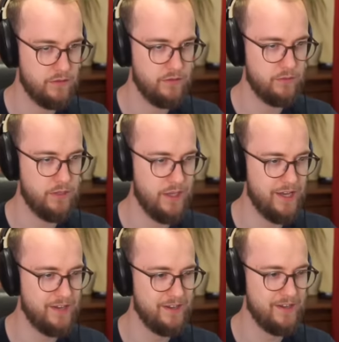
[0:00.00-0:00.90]
We...
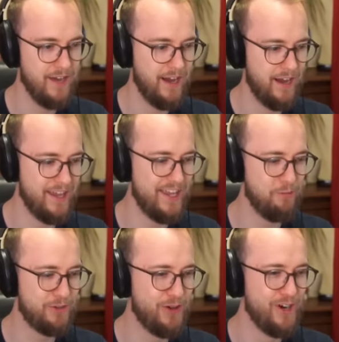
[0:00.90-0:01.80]
I think
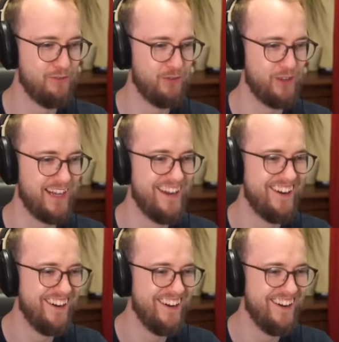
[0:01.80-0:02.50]
we're doing a full clear.